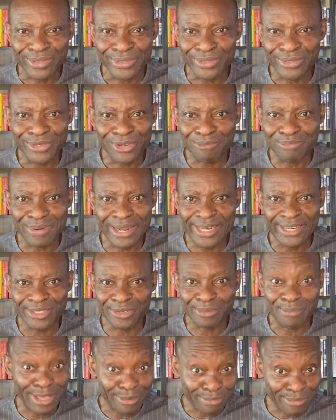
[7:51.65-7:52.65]
You're not planning
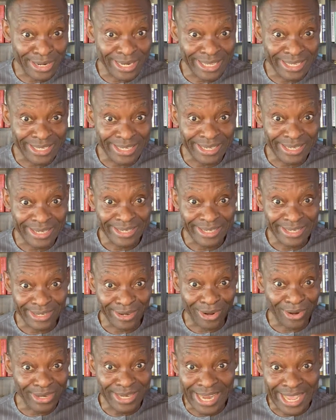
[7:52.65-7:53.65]
to make money
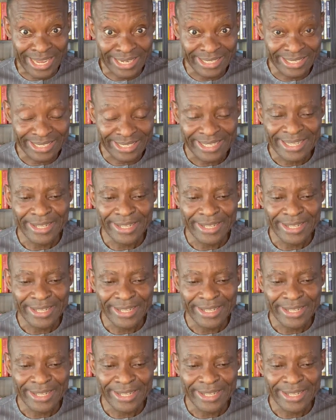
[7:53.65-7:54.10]
online,